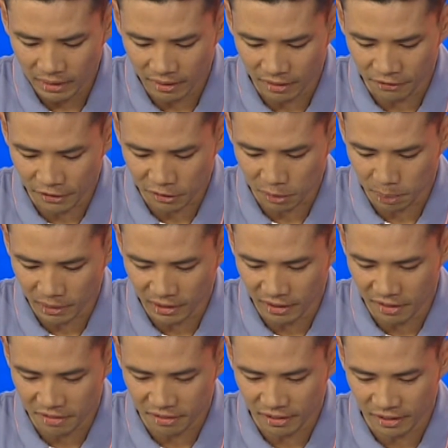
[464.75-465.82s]
The official
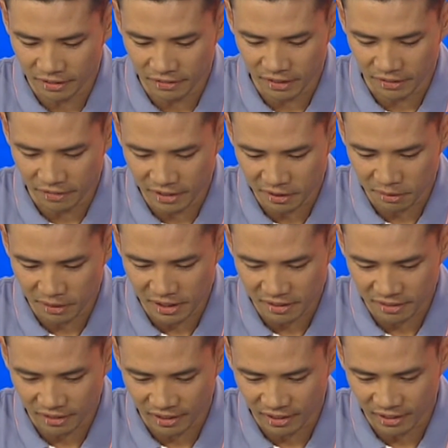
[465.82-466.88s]
partners of this
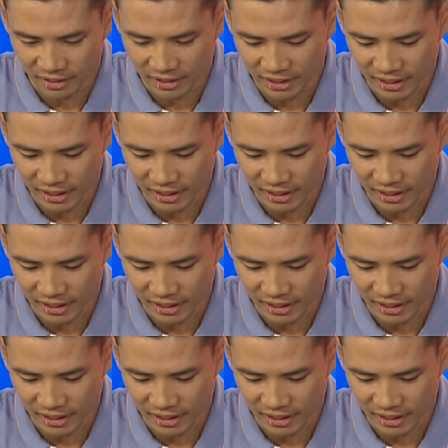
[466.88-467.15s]
race are,